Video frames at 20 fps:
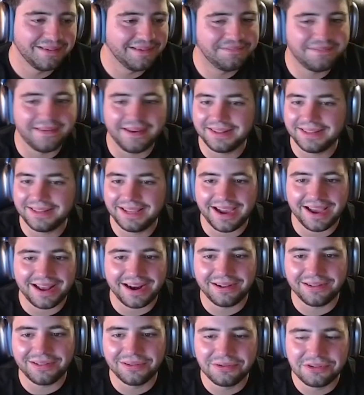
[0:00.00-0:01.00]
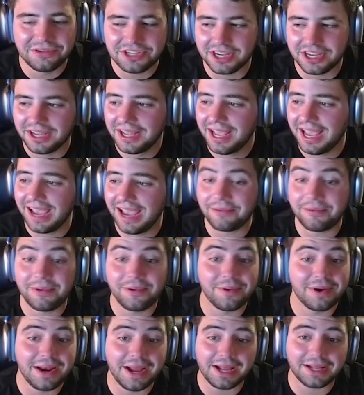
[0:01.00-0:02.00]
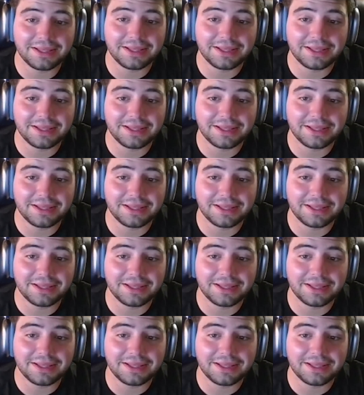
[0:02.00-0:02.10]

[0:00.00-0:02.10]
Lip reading: finally got our lucha, and we were not